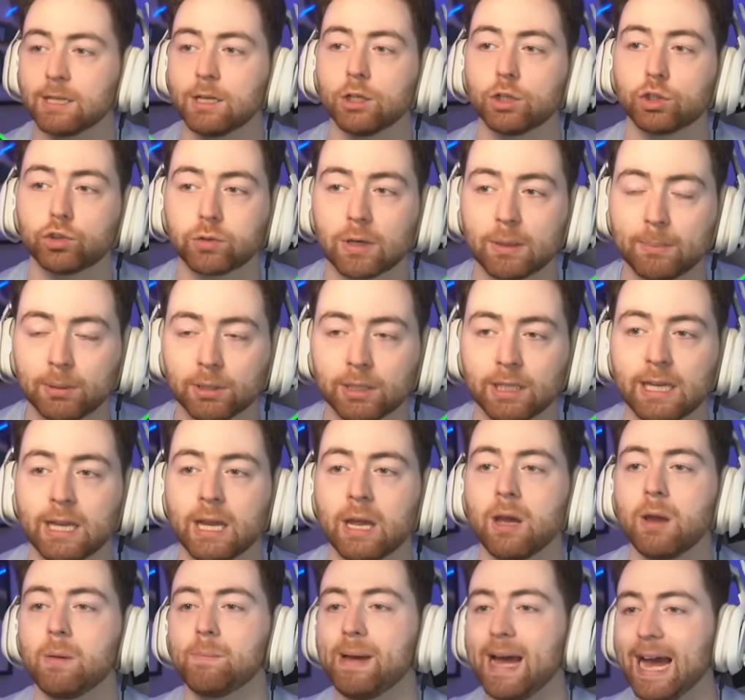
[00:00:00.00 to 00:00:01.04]
dribbling,
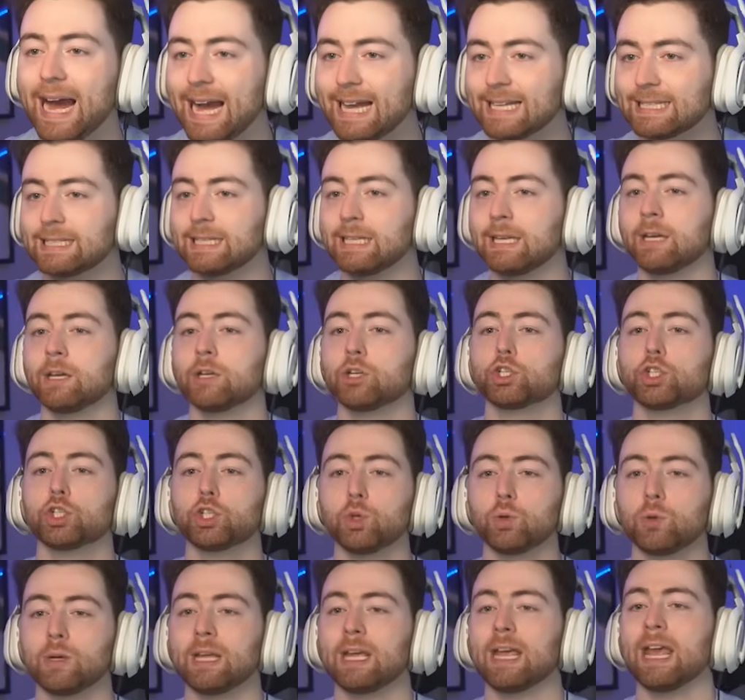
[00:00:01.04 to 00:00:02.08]
passing,
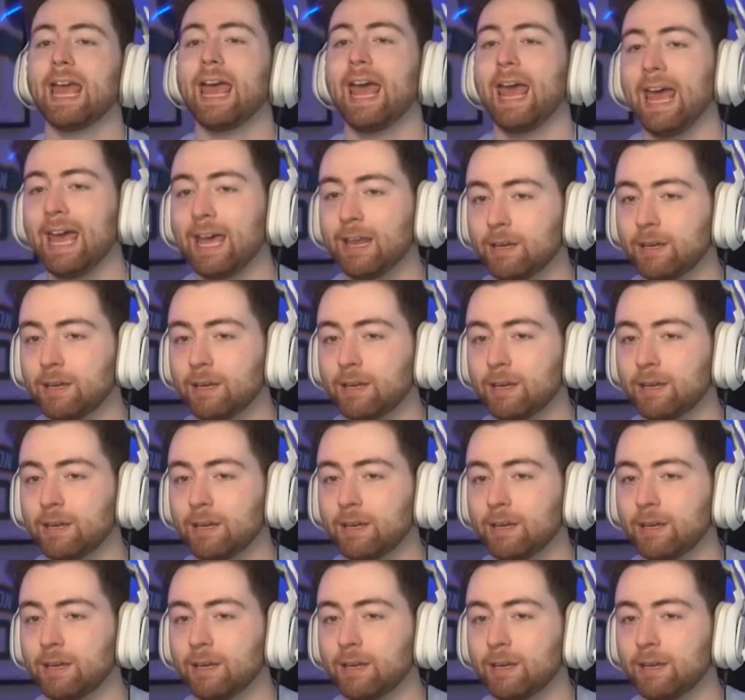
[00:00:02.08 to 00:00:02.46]
shooting, and